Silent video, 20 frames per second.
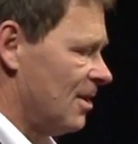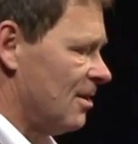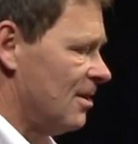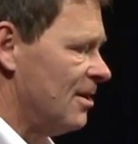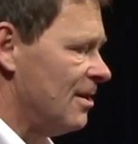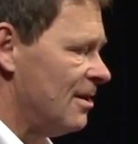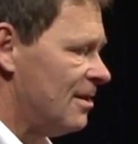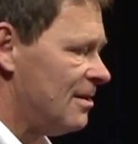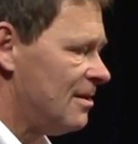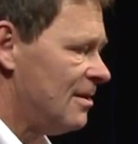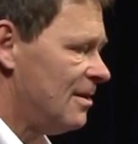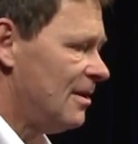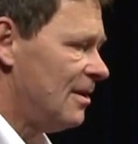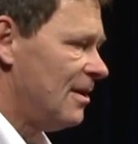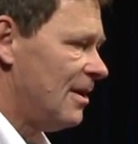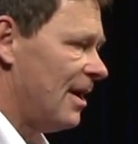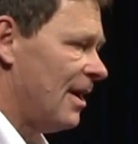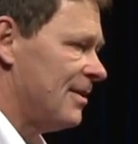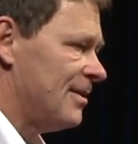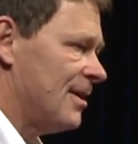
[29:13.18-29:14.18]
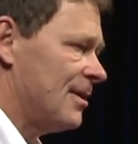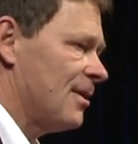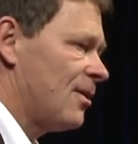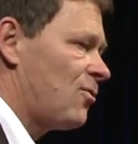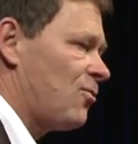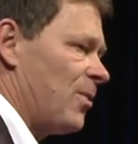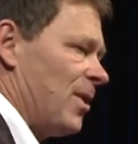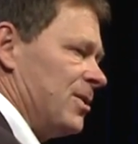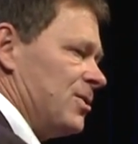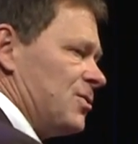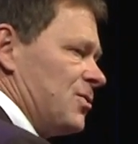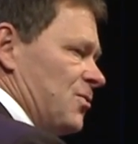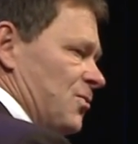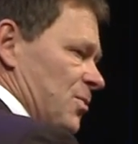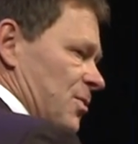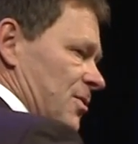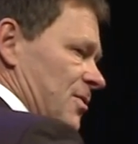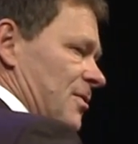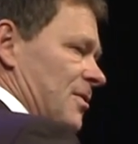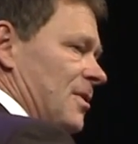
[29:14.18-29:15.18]
little hill, and then a trench
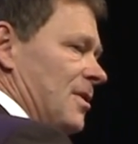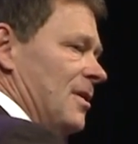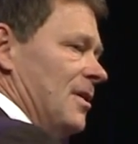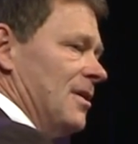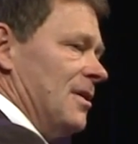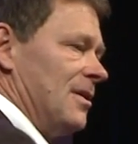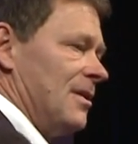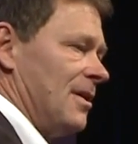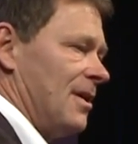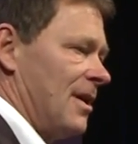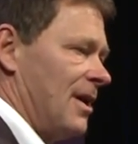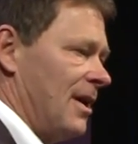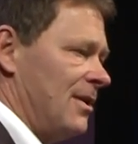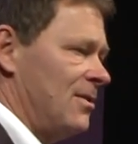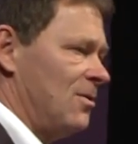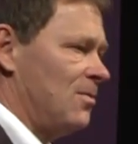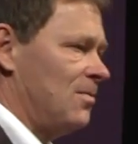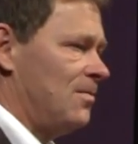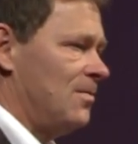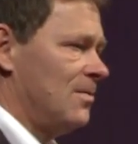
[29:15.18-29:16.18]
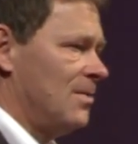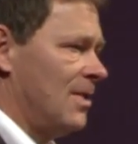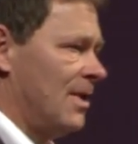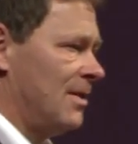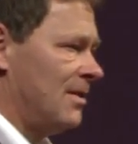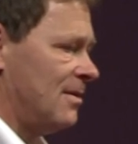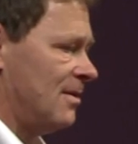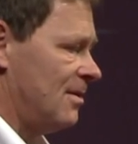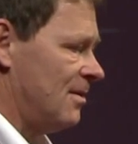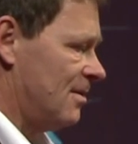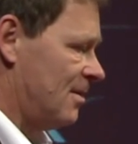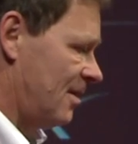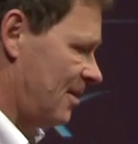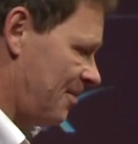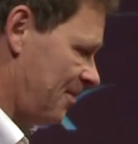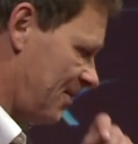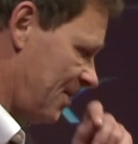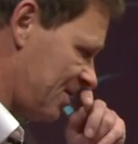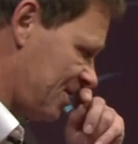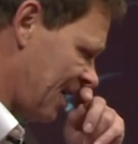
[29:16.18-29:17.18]
to it. Yeah, and you, and the,
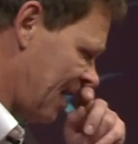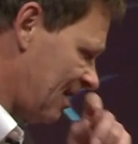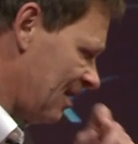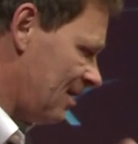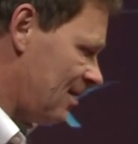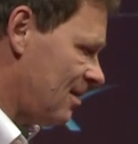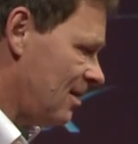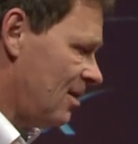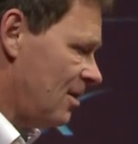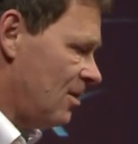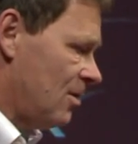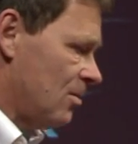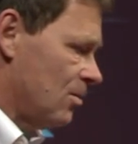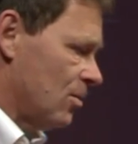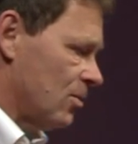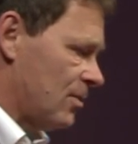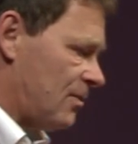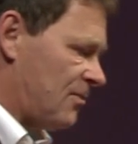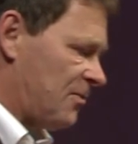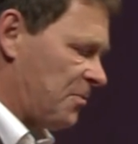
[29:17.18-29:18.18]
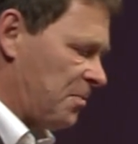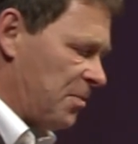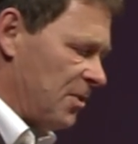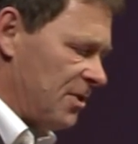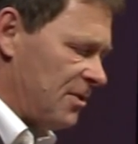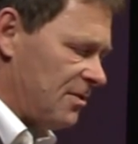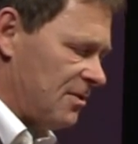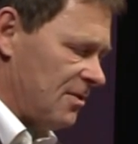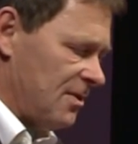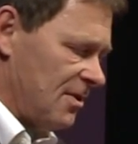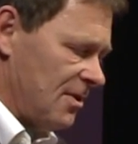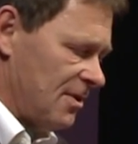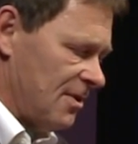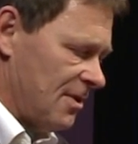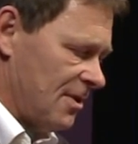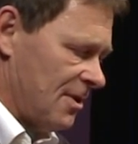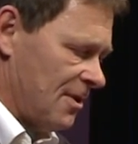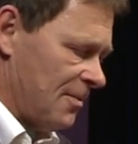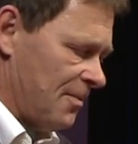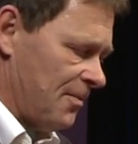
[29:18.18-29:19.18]
um, the shuttle would split the,
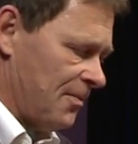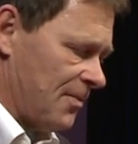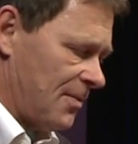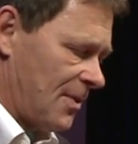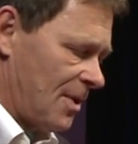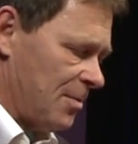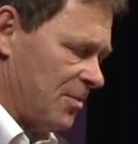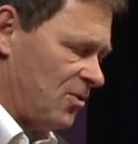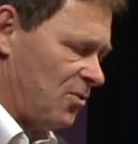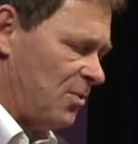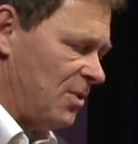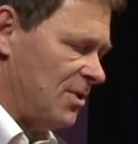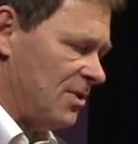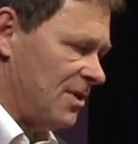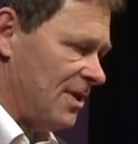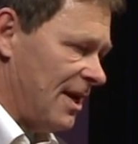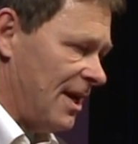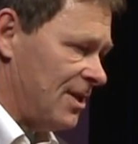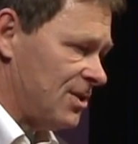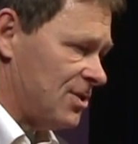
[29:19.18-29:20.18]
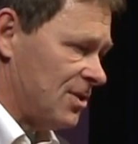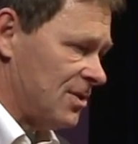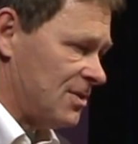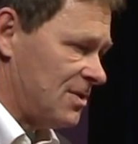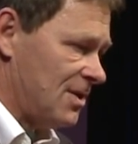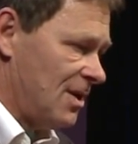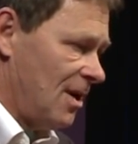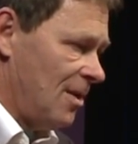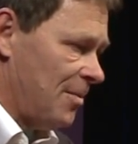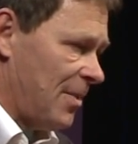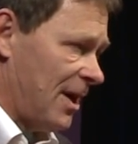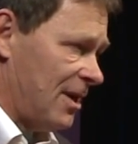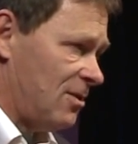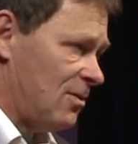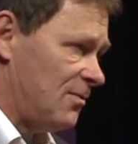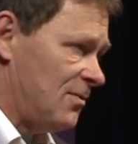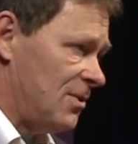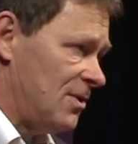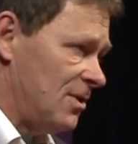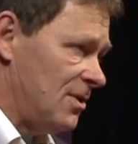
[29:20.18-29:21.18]
um, between the engines. Part
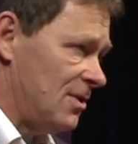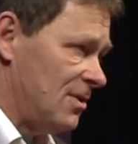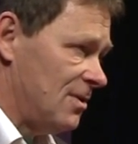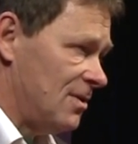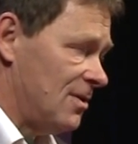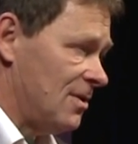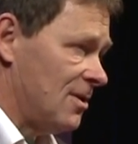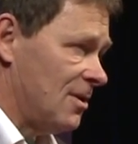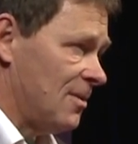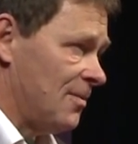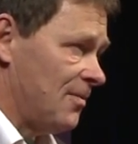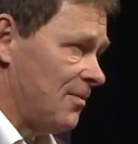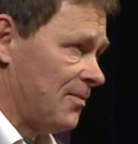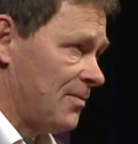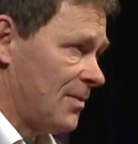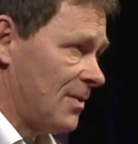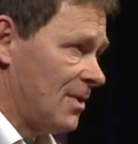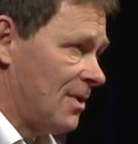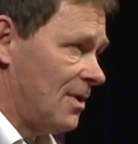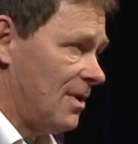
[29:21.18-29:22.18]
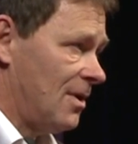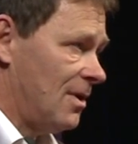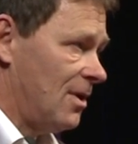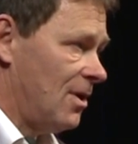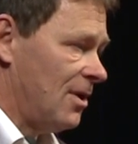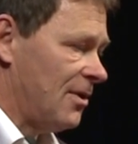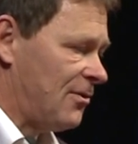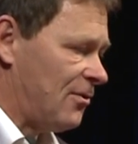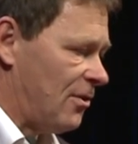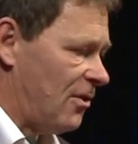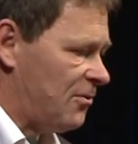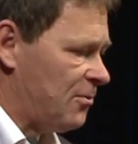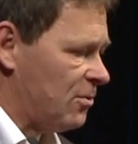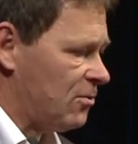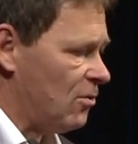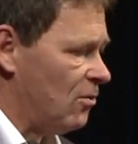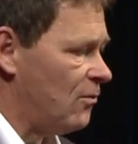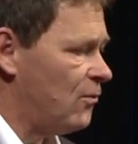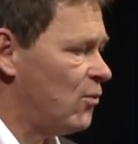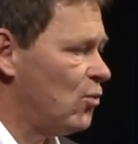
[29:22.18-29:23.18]
of the um, exhaust
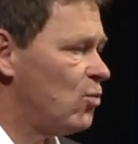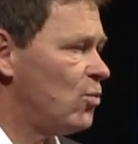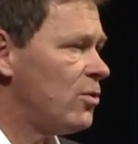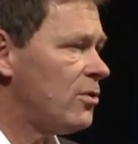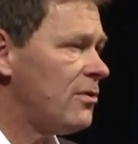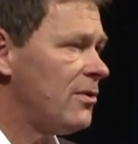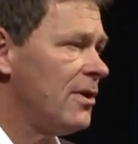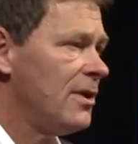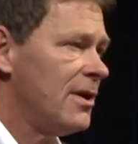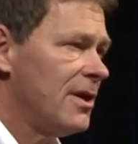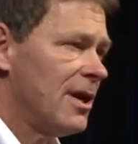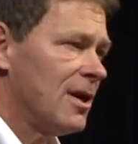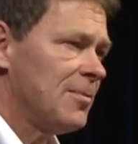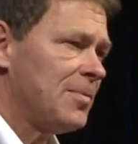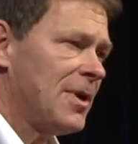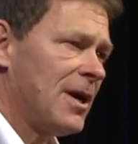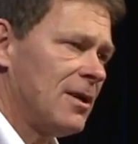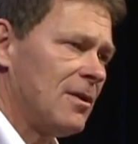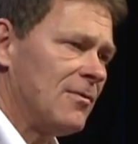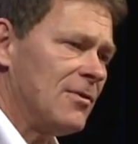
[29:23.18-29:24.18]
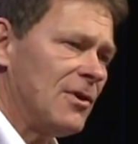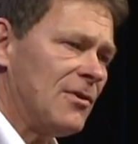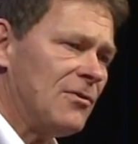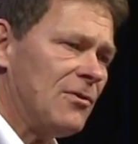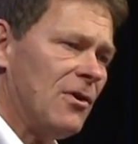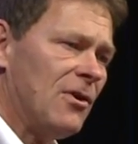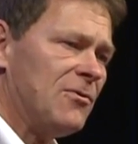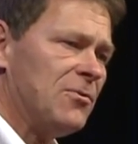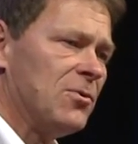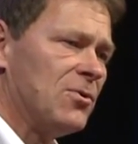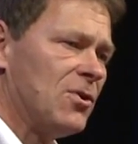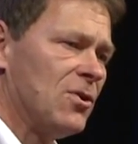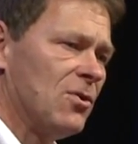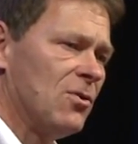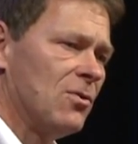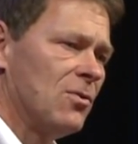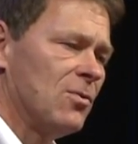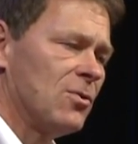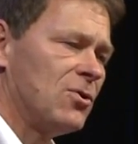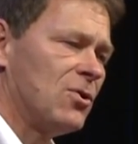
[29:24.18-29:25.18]
would go forward, and part of the exhaust would
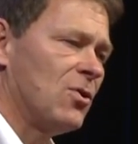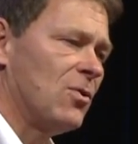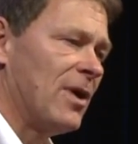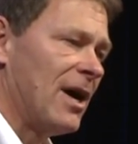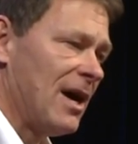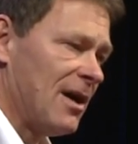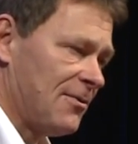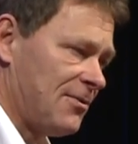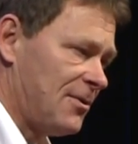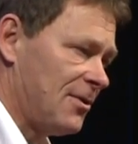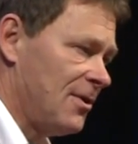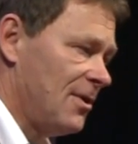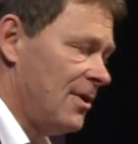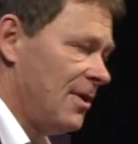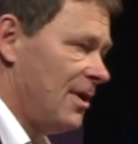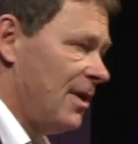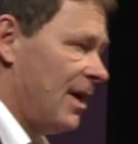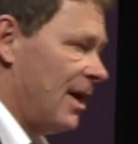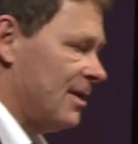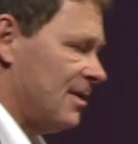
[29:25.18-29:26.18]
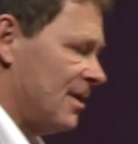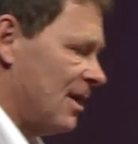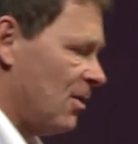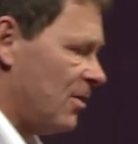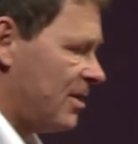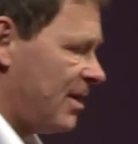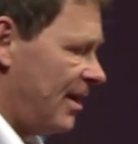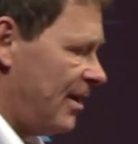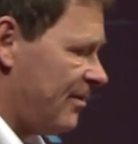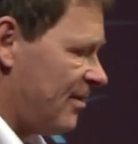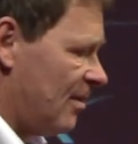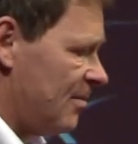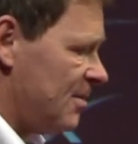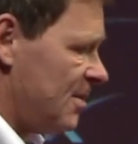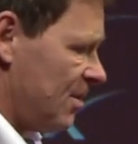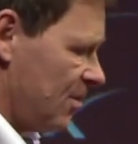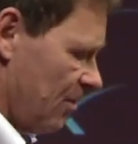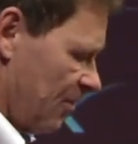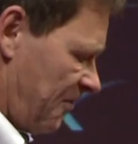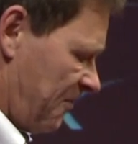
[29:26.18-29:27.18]
go, would go aft. And in our case,
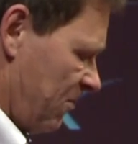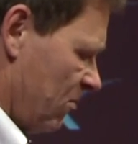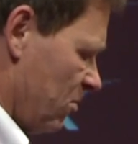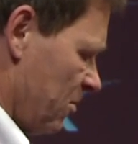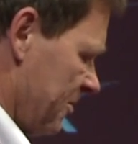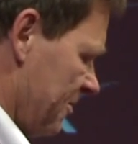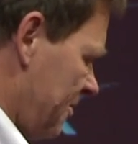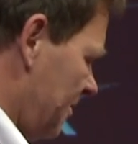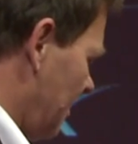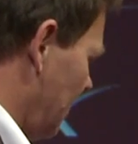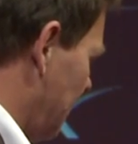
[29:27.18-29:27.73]
everything goes forward.